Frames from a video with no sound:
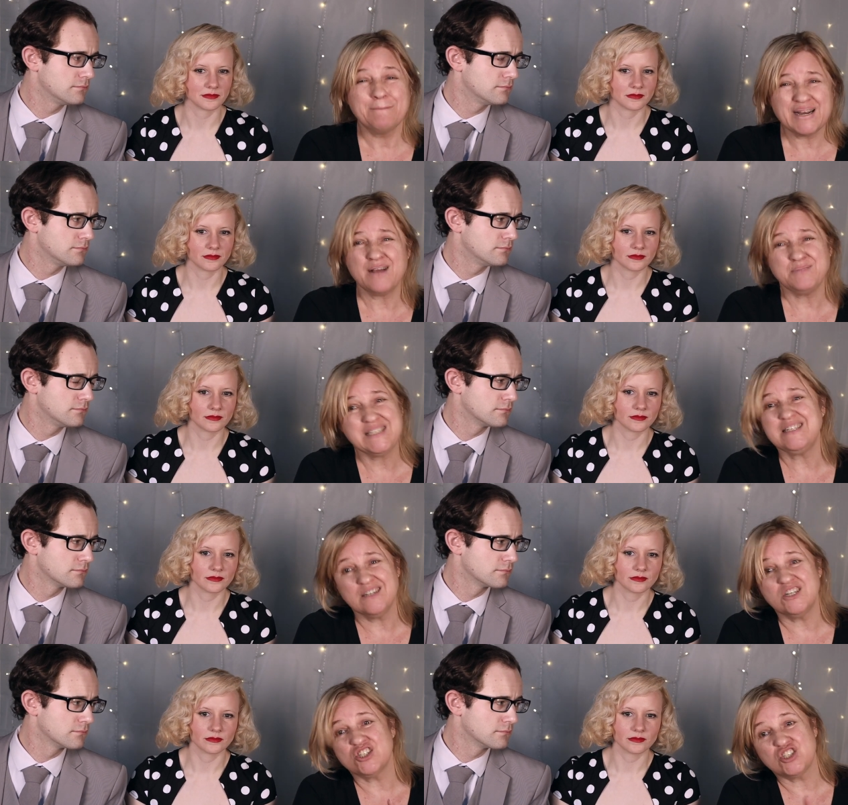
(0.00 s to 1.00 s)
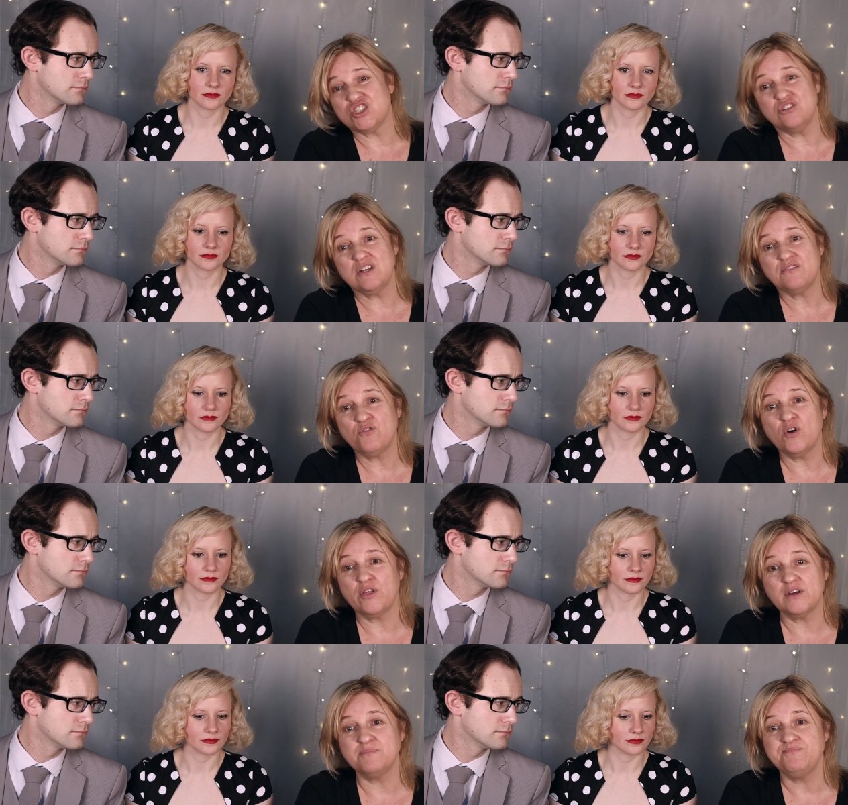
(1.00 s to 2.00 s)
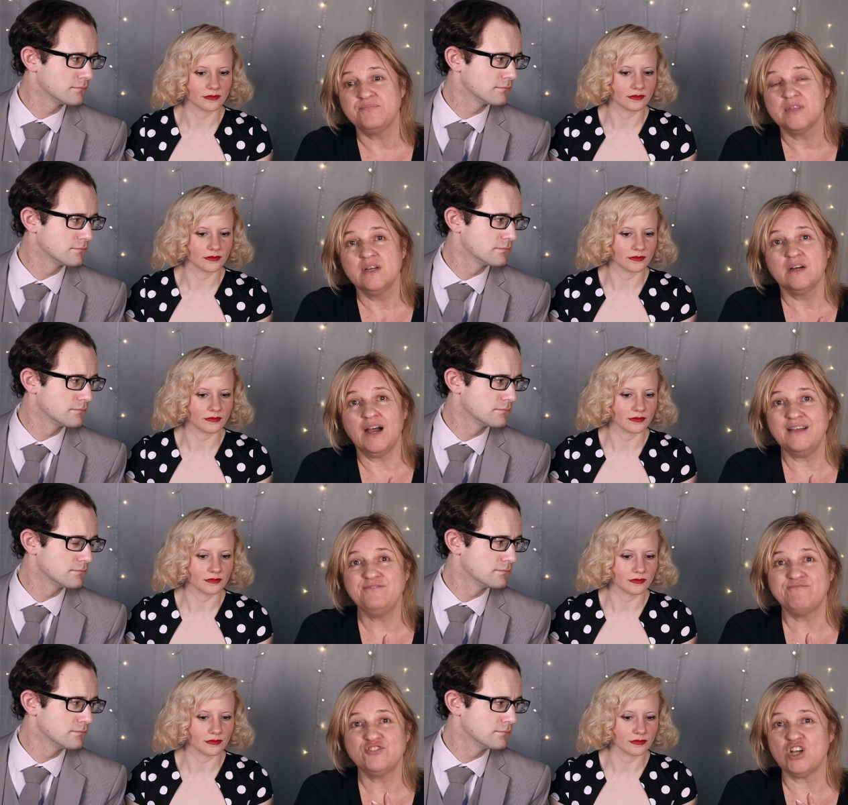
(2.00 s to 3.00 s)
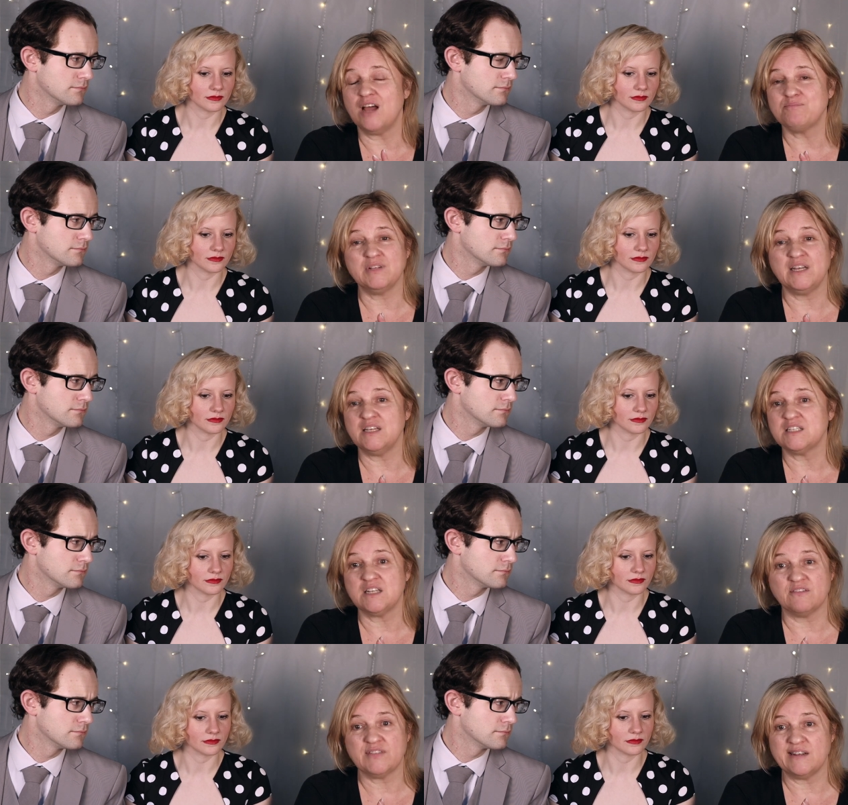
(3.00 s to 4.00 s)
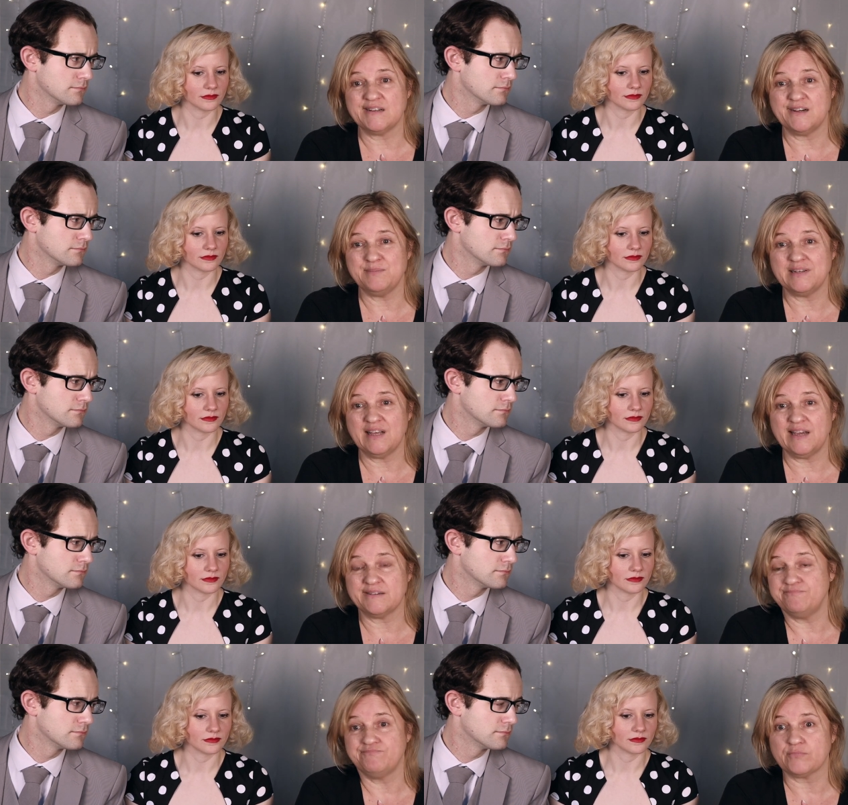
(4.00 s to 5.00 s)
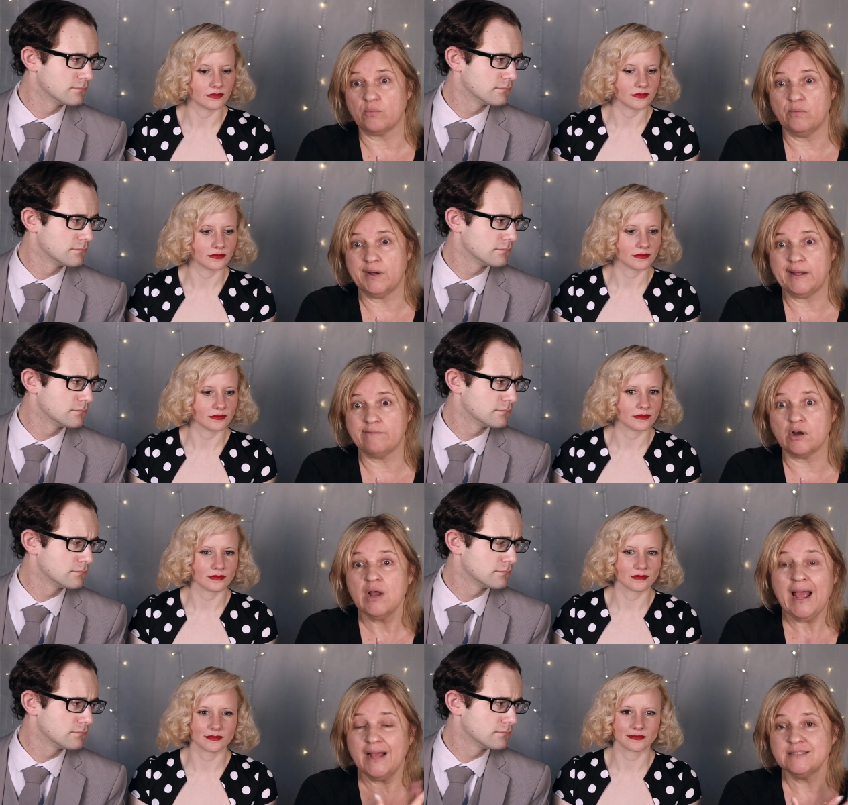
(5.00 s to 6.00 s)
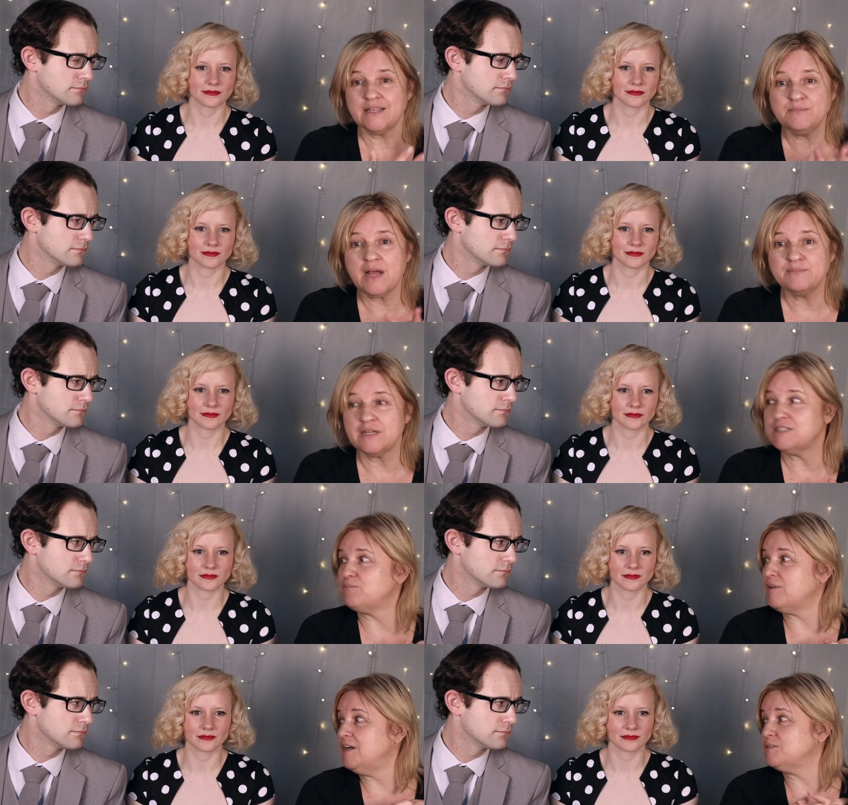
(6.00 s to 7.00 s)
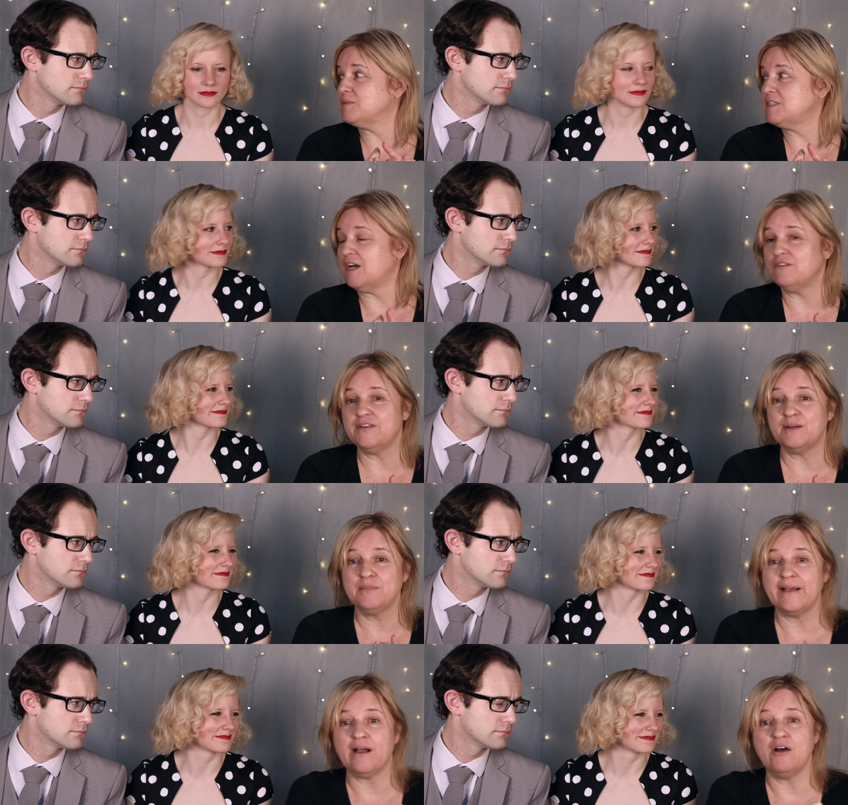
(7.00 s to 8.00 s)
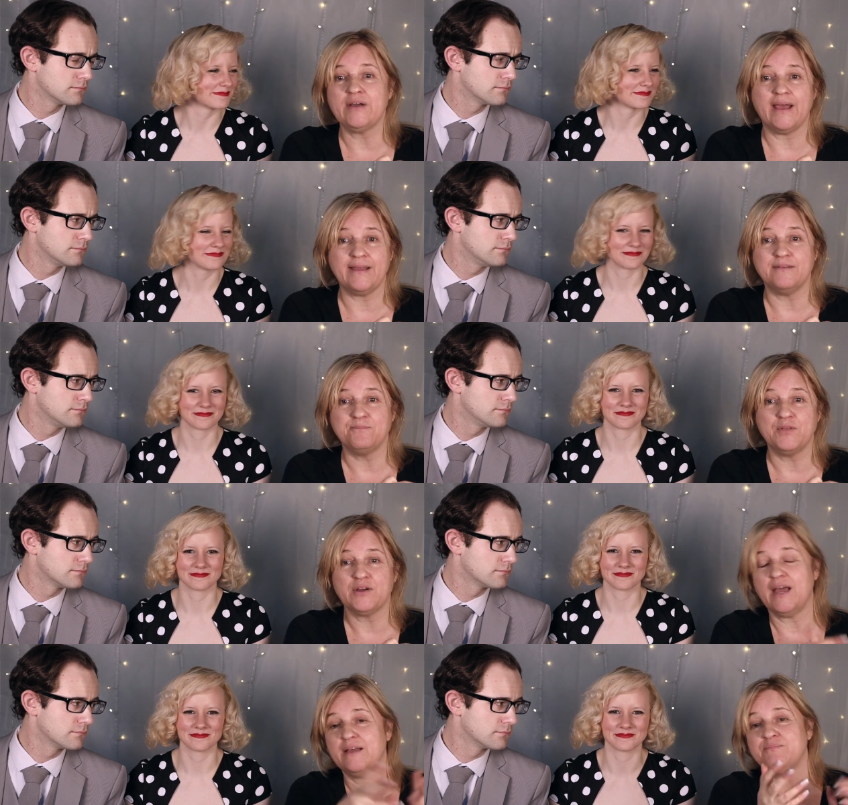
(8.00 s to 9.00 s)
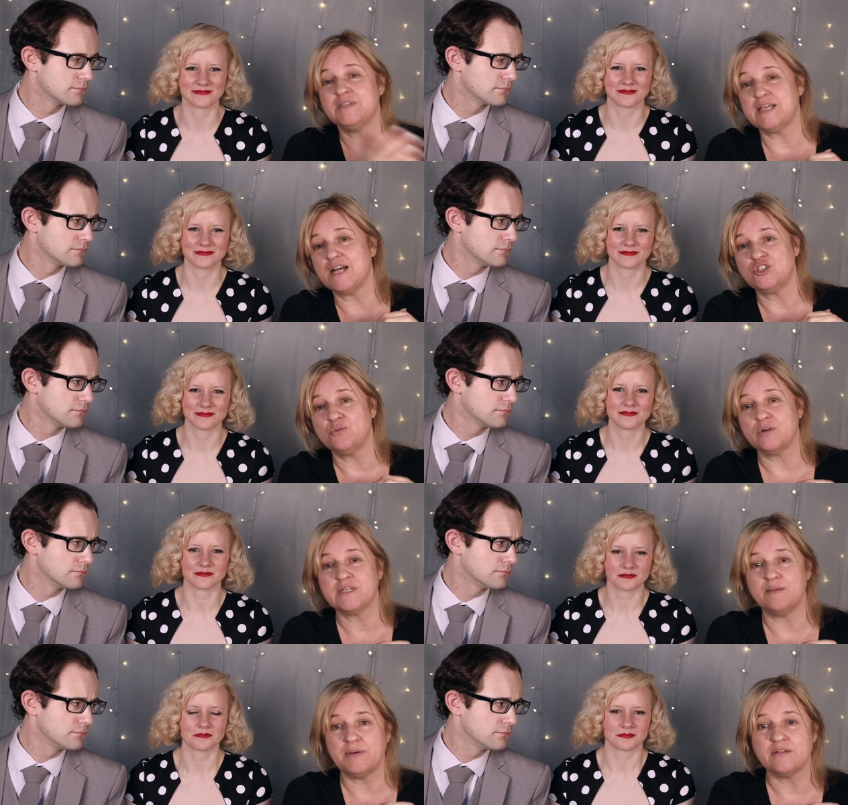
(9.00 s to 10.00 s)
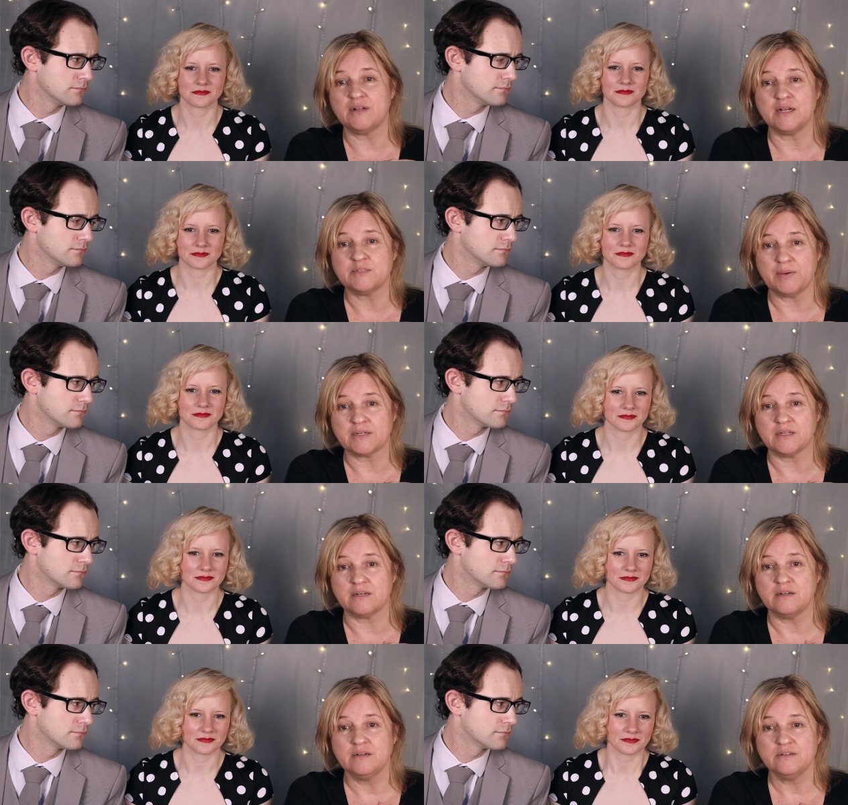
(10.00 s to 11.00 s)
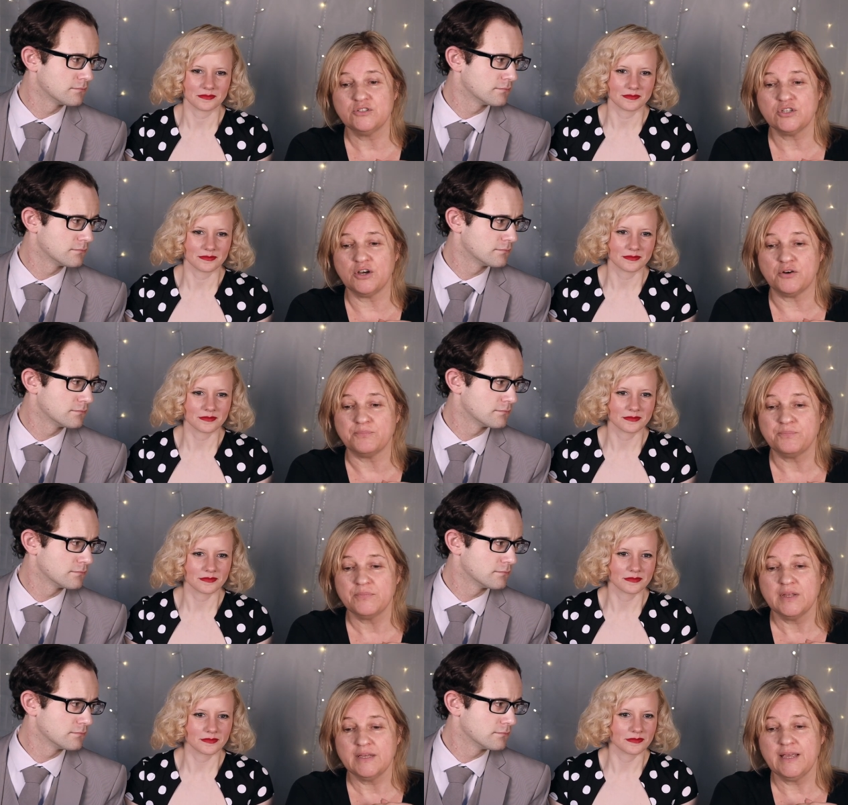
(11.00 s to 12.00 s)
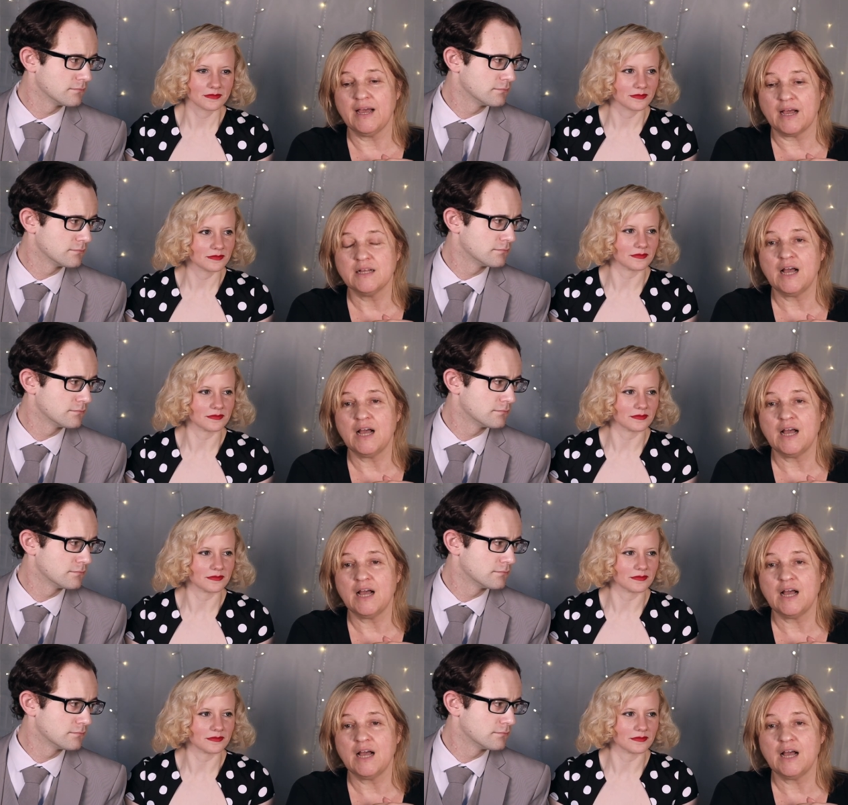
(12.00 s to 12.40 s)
Speaker 1: but I'm still going to shoot it for them. I've shot plenty of stuff that I've been like, whatever. And sometimes I surprise myself and I'm like, okay, okay, this actually worked out better than I expected. So, yeah,